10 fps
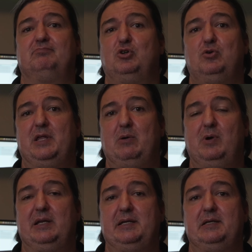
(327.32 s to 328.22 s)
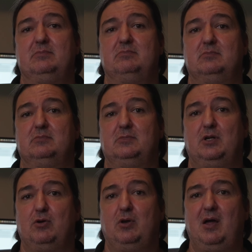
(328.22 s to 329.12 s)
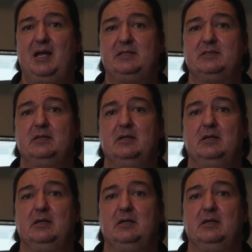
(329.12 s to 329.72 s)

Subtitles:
all that well in low light.